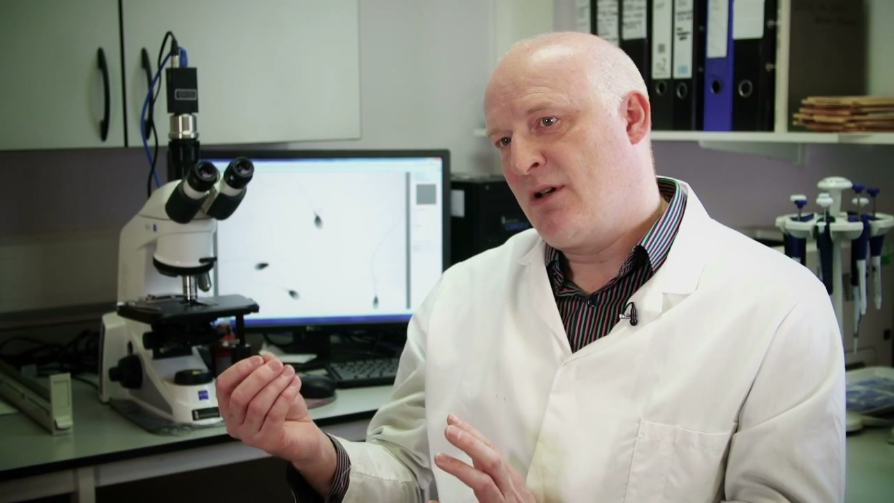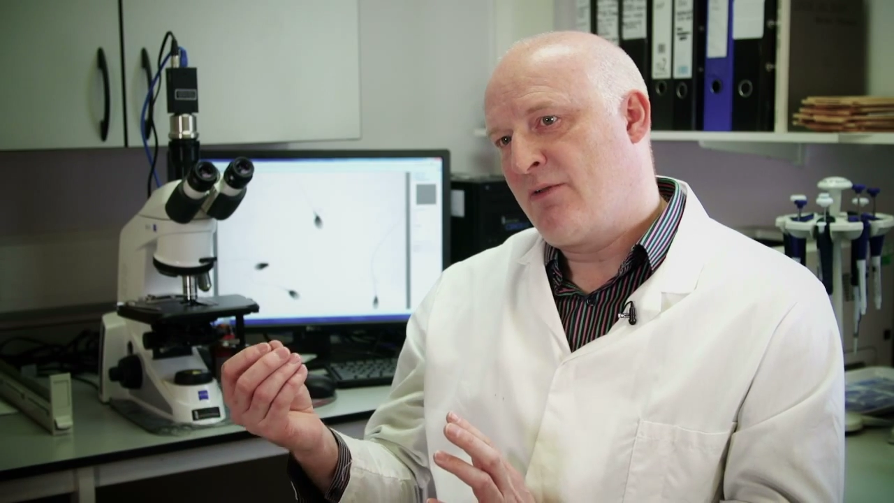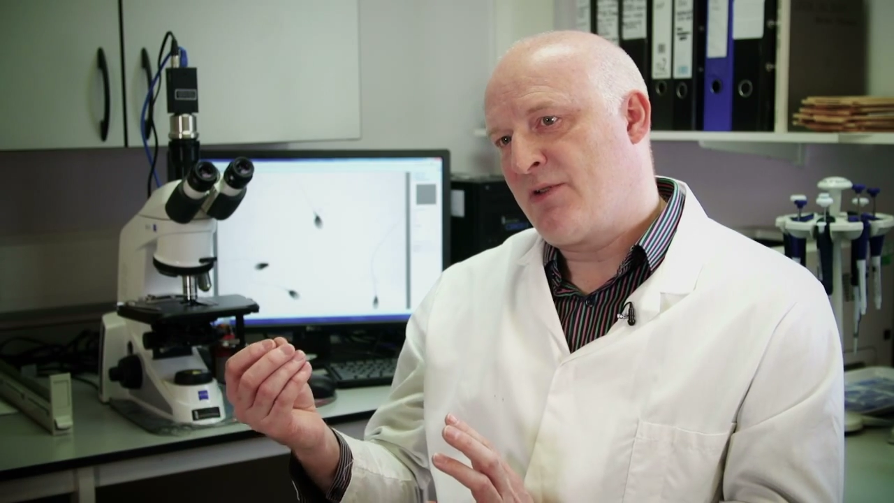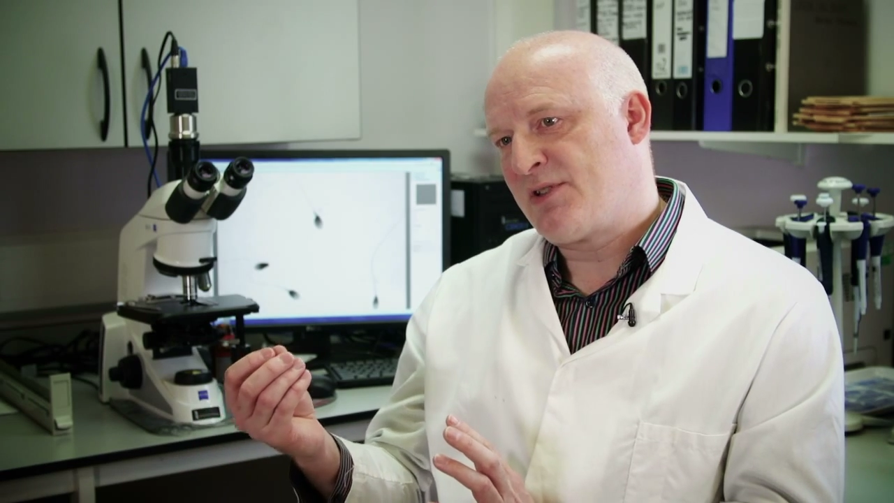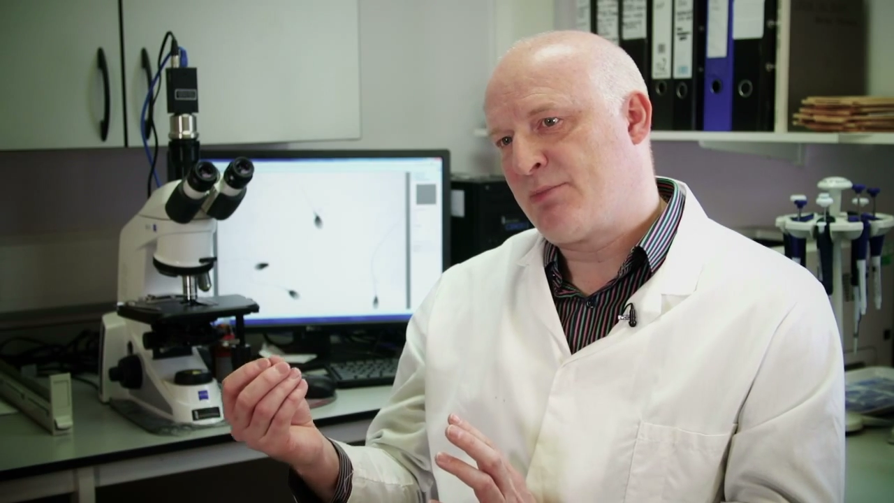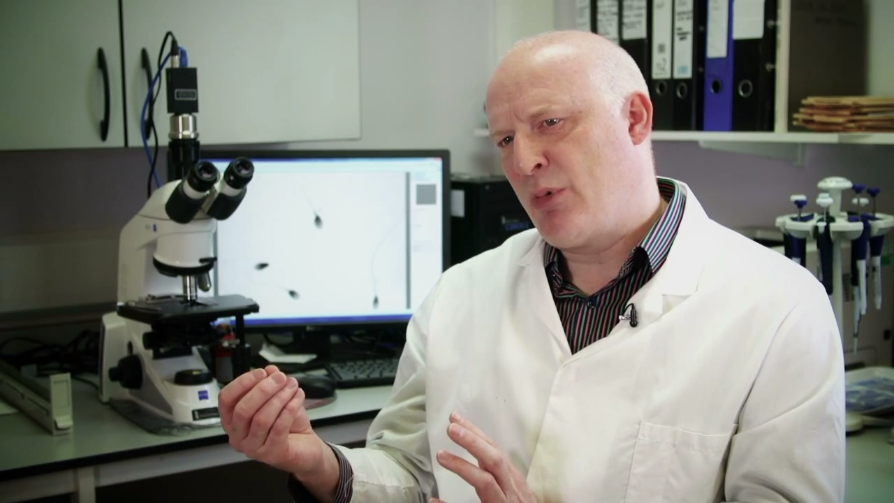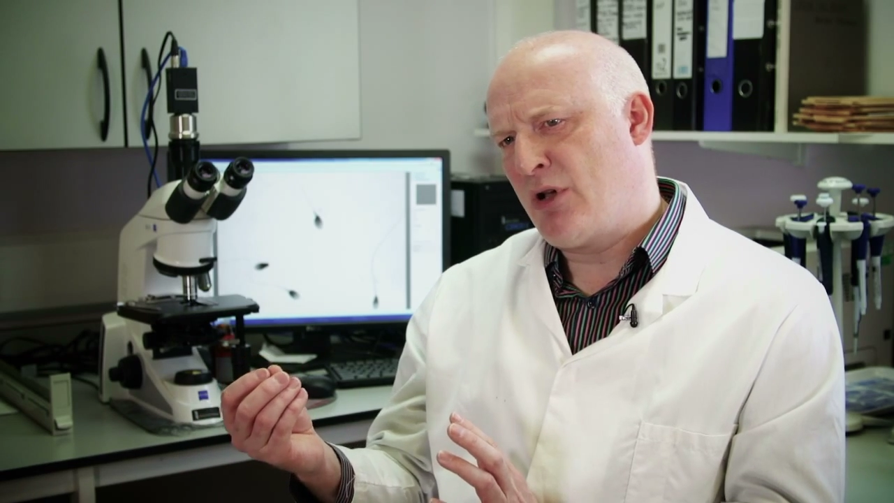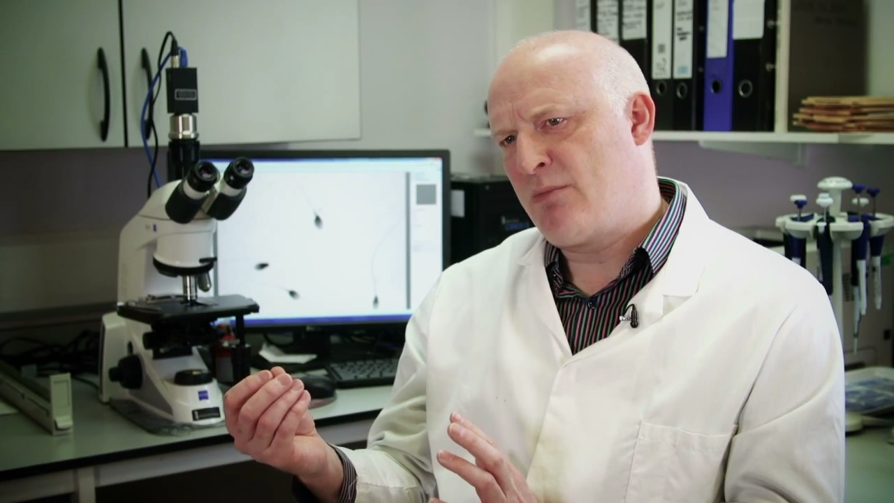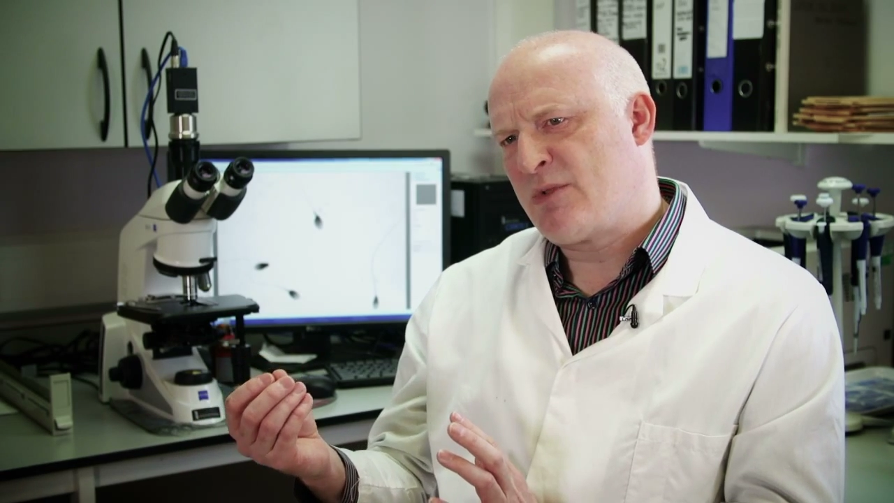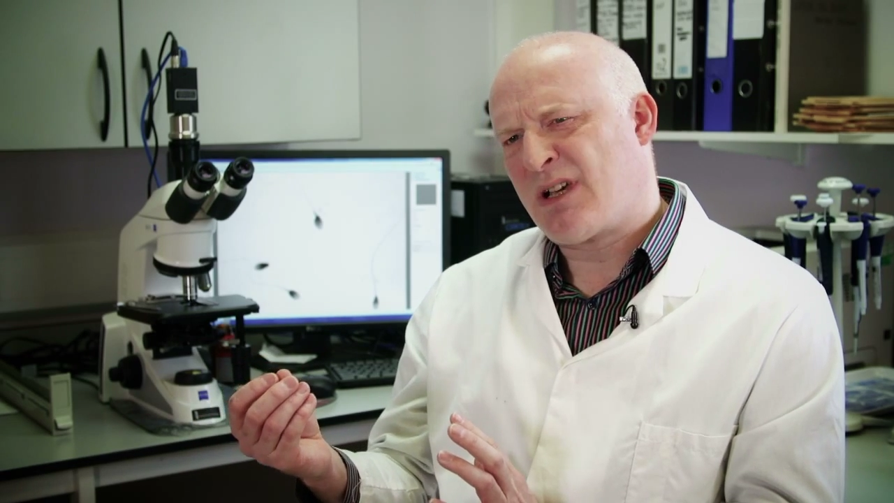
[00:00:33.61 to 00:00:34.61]
for
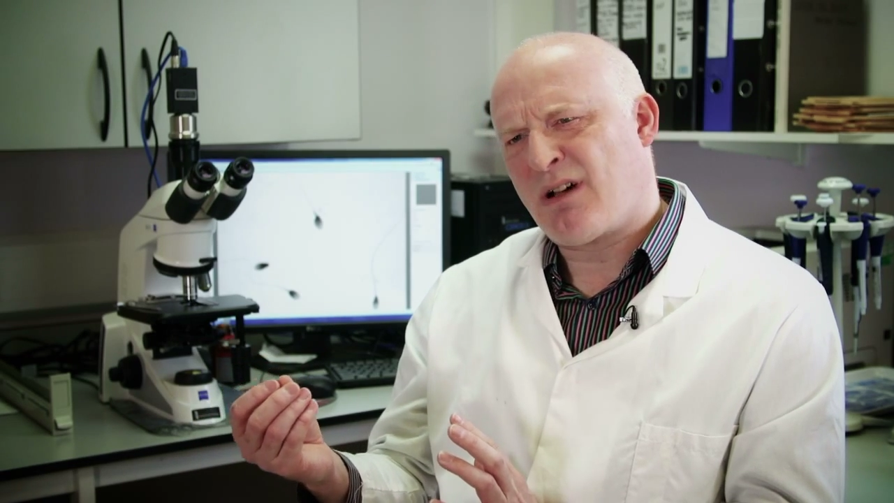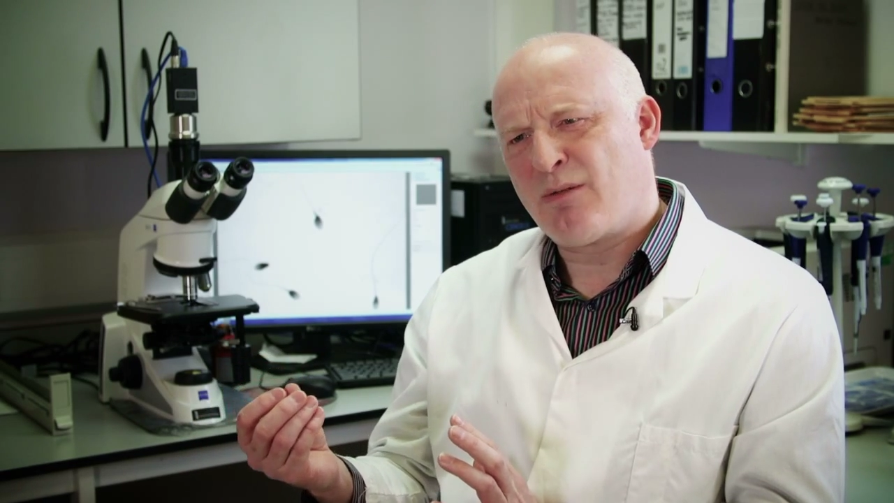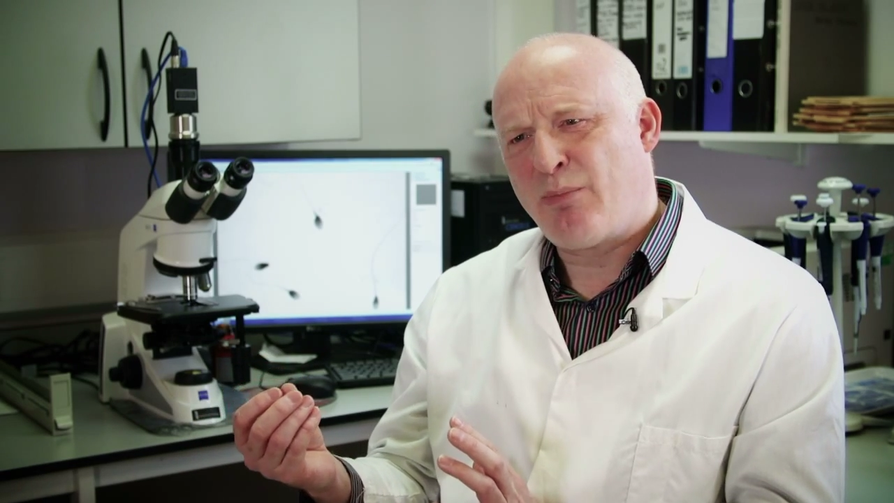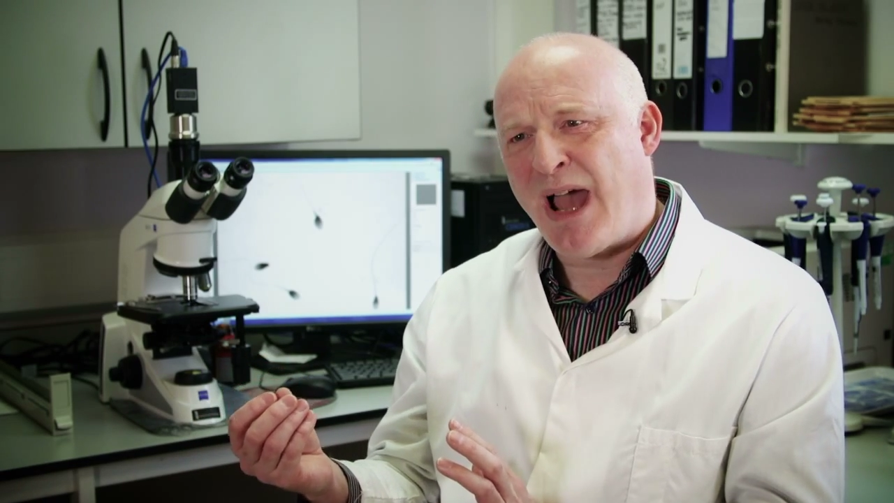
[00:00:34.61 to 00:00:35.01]
sperm to kind of